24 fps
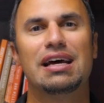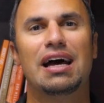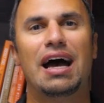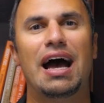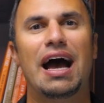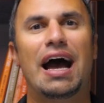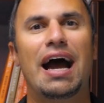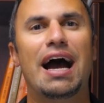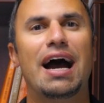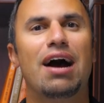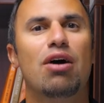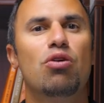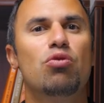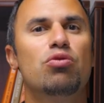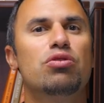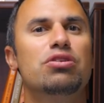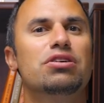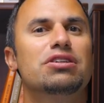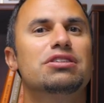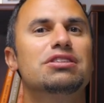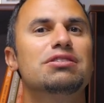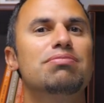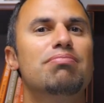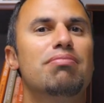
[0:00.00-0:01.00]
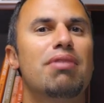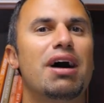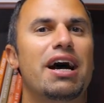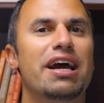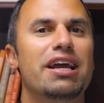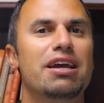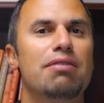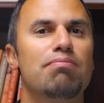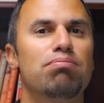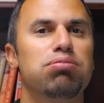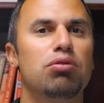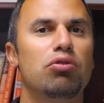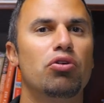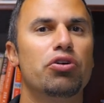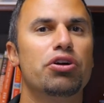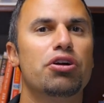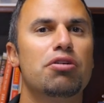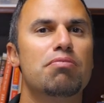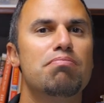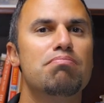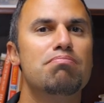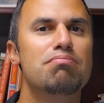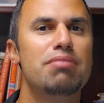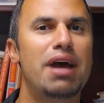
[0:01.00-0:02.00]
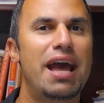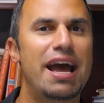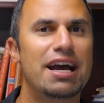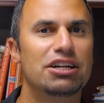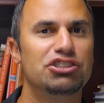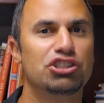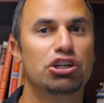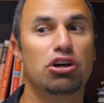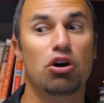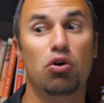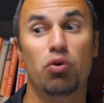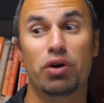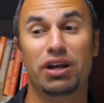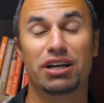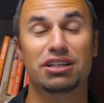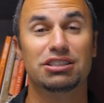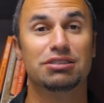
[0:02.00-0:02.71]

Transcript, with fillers: how does my employer match go in?